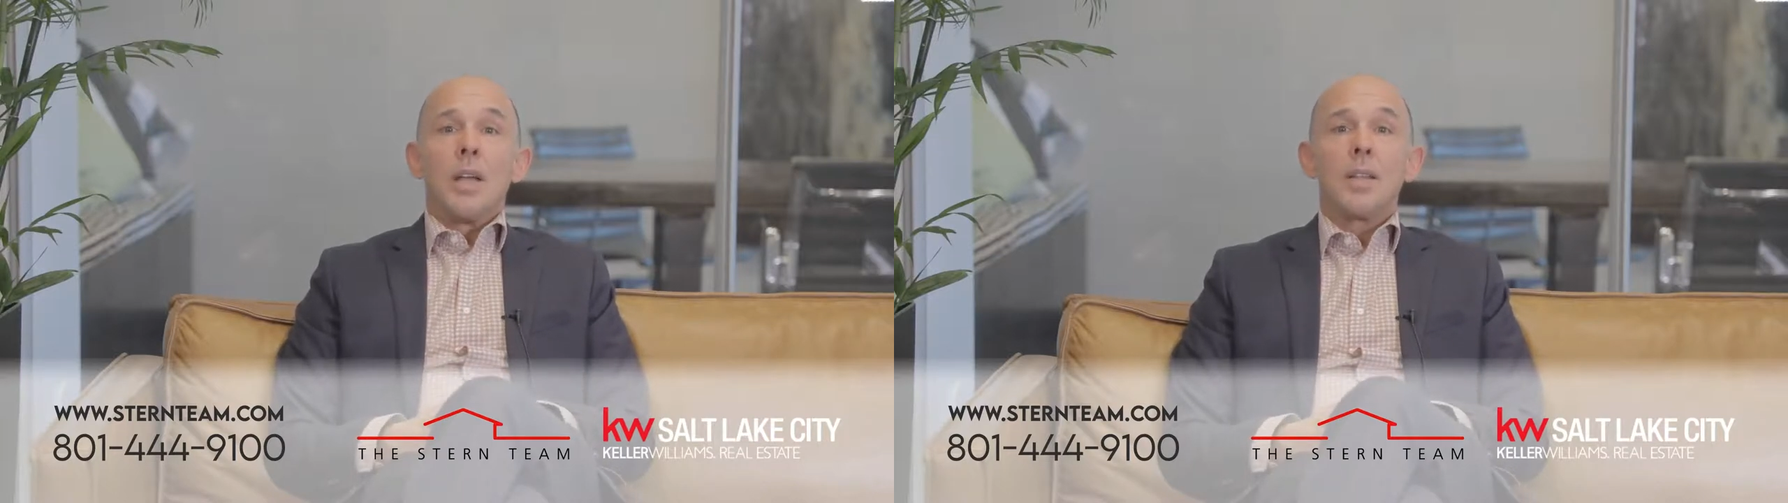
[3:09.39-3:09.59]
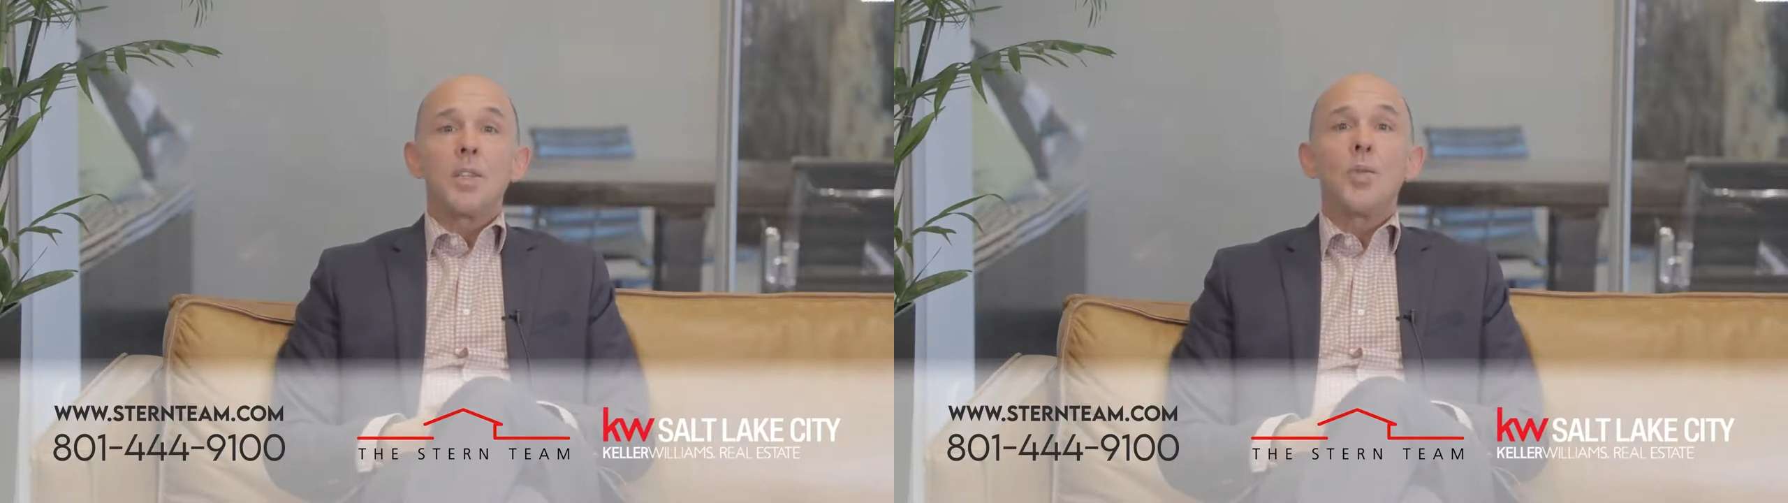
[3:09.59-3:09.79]

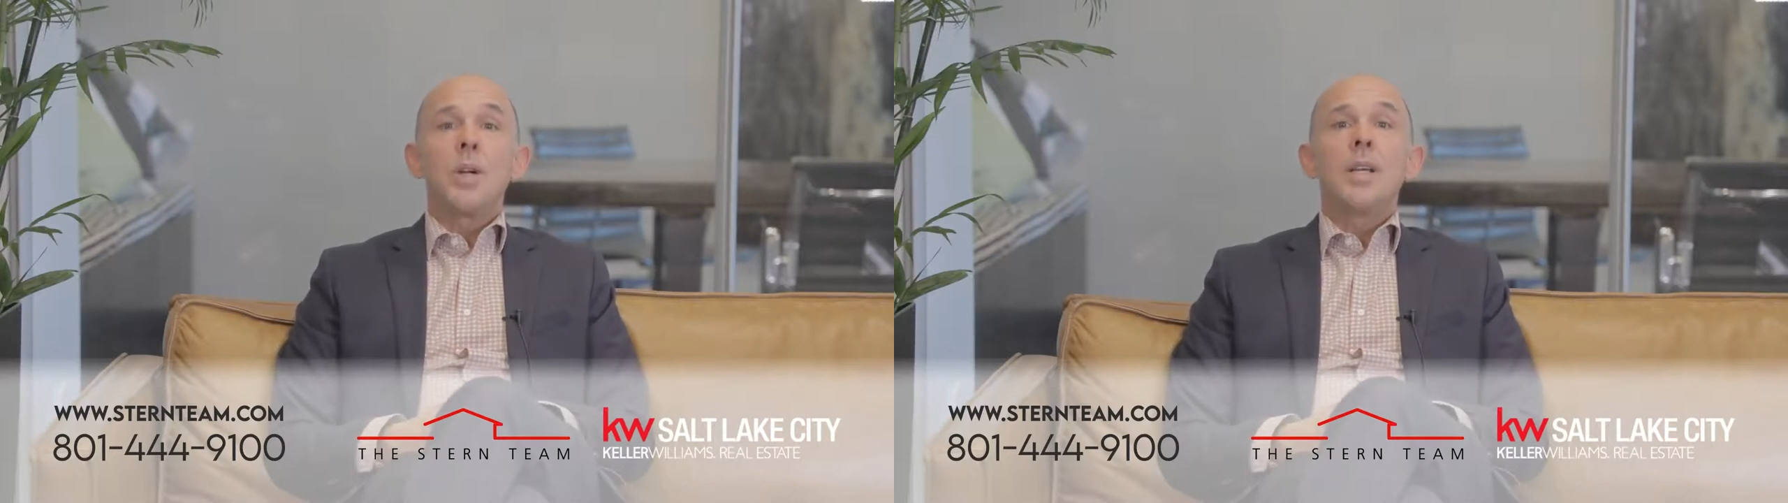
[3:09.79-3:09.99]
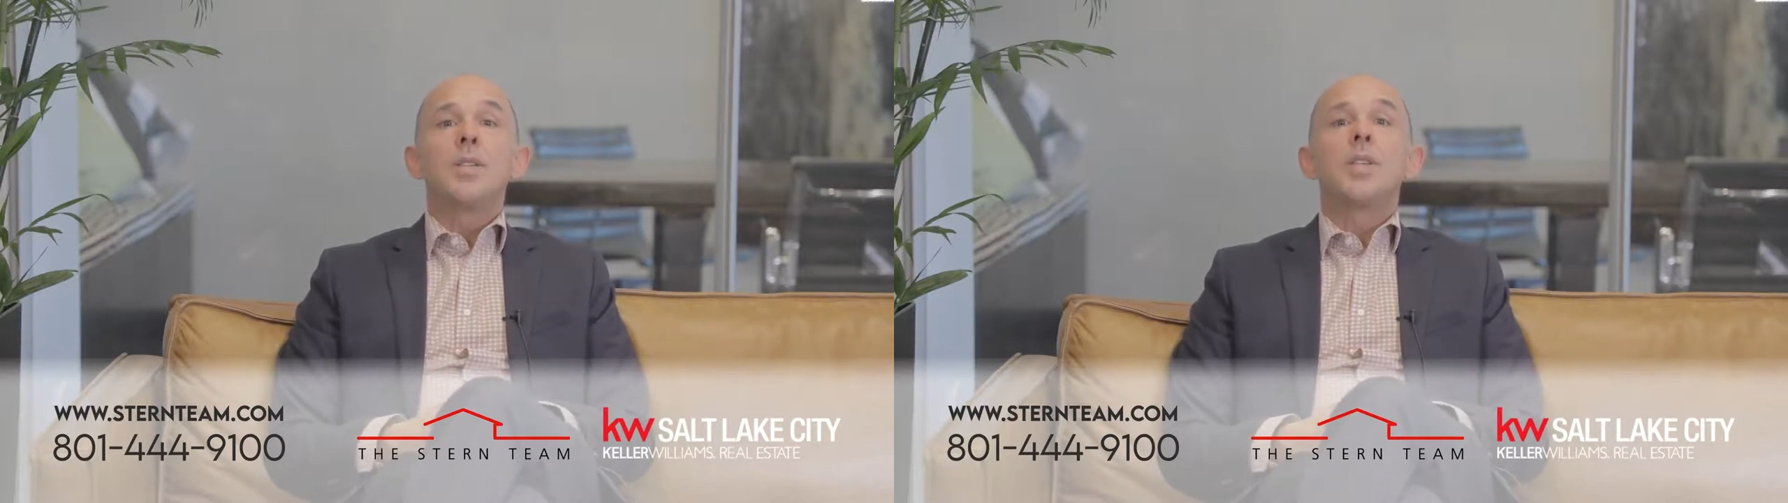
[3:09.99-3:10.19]
This
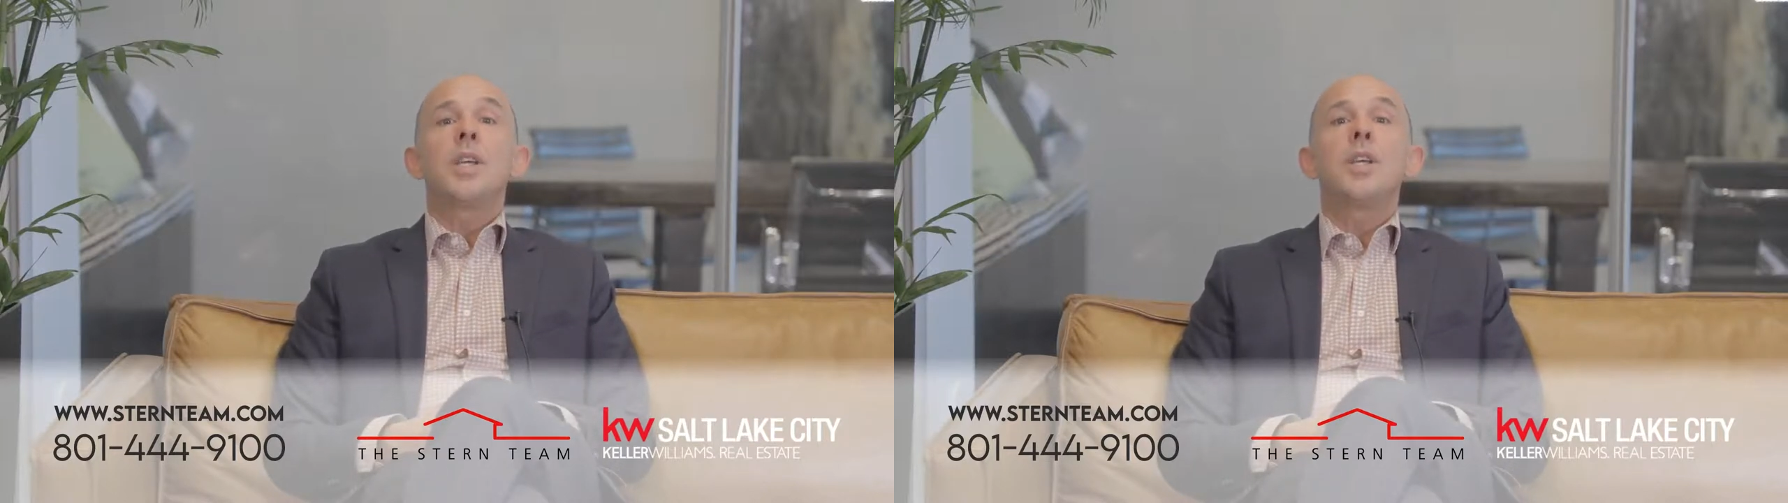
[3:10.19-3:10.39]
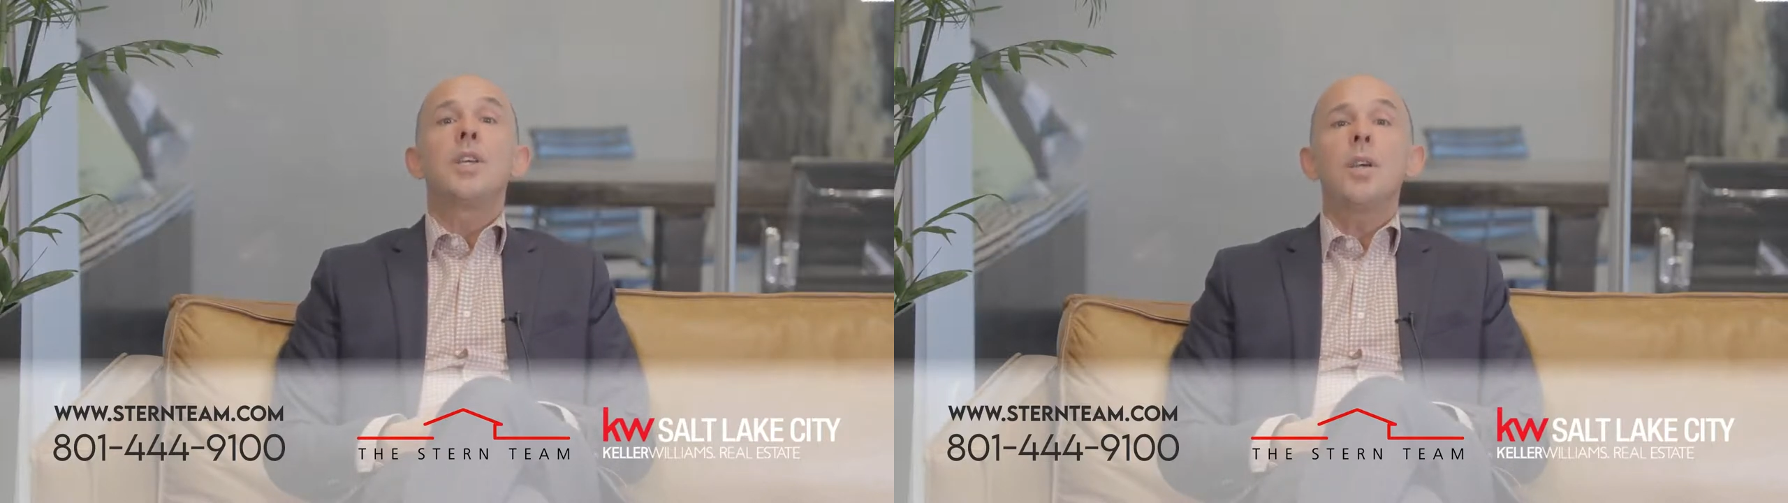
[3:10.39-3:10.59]
one is
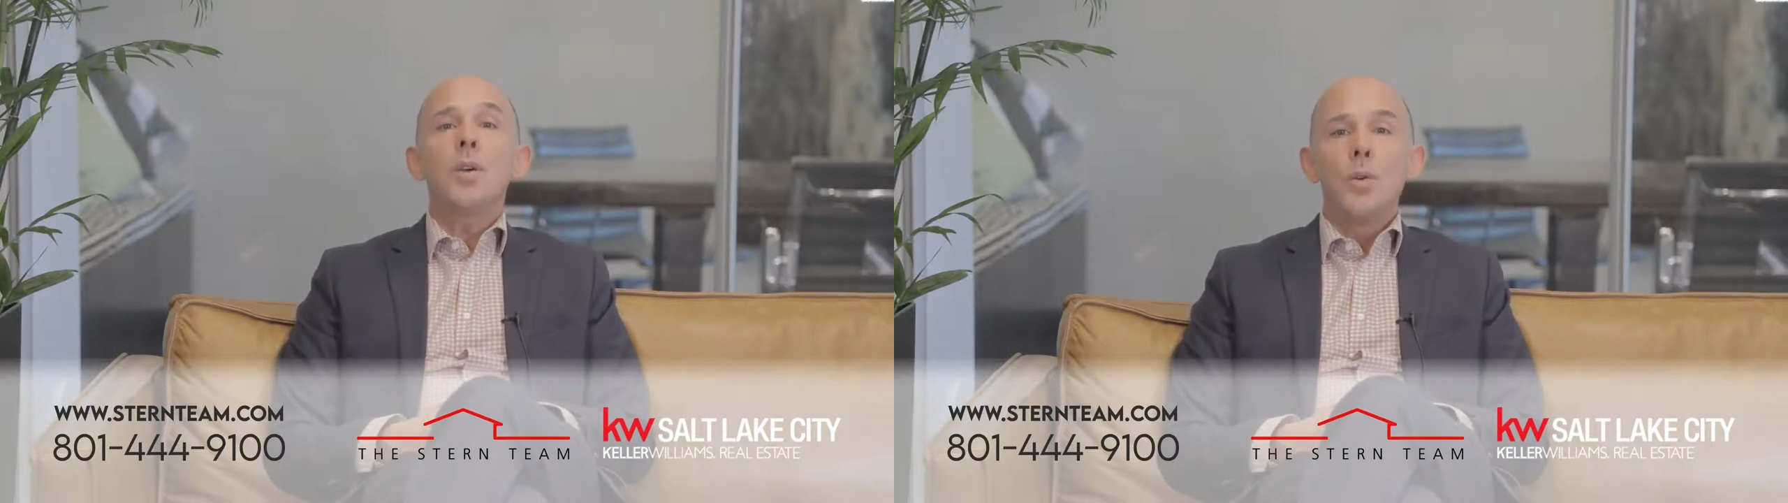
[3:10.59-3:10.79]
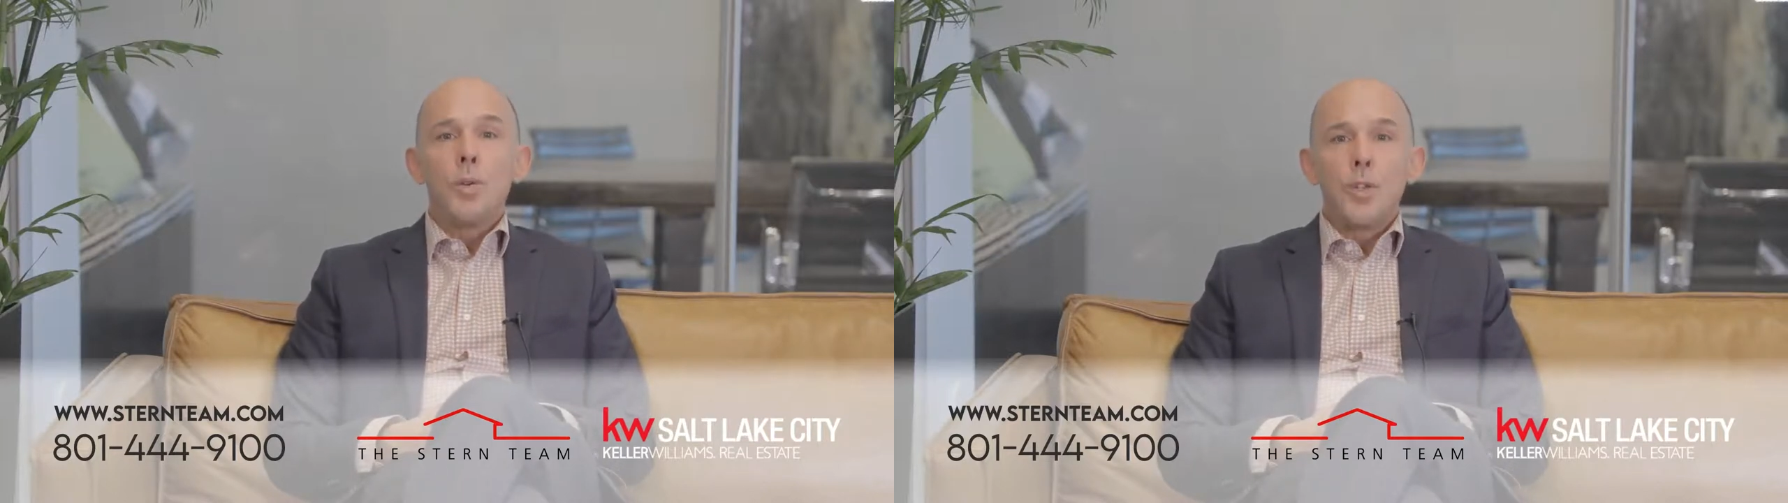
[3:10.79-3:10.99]

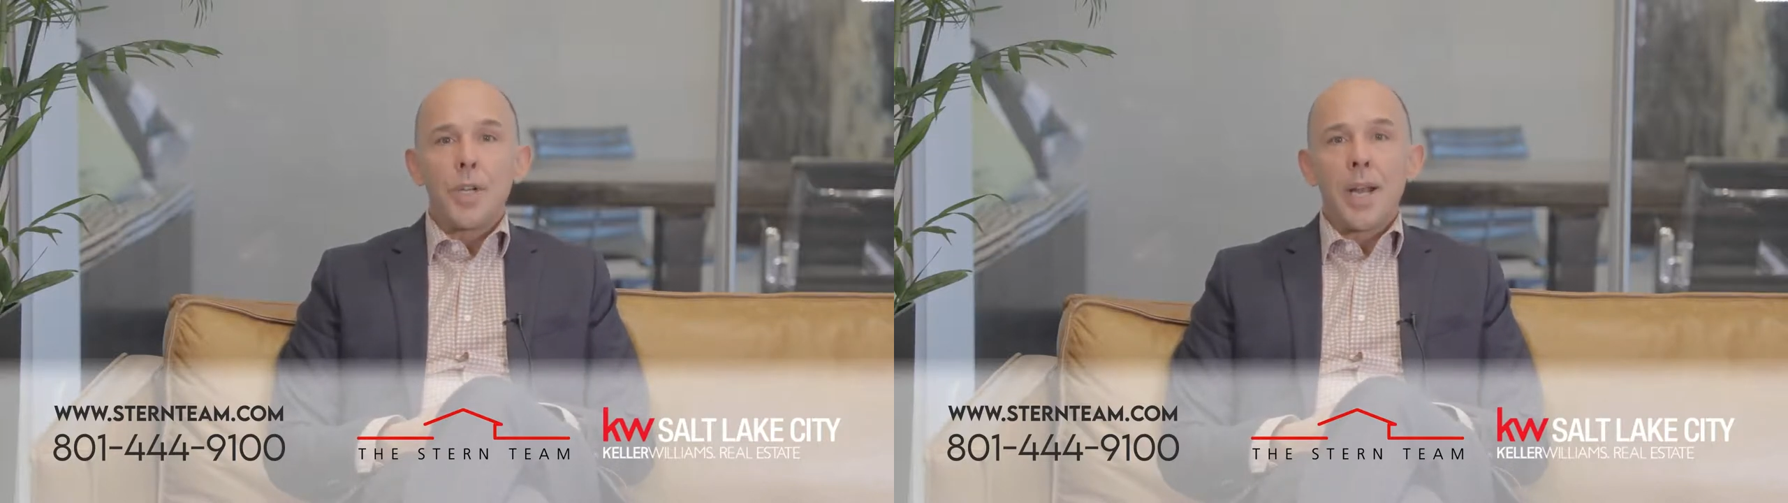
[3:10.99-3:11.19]
huge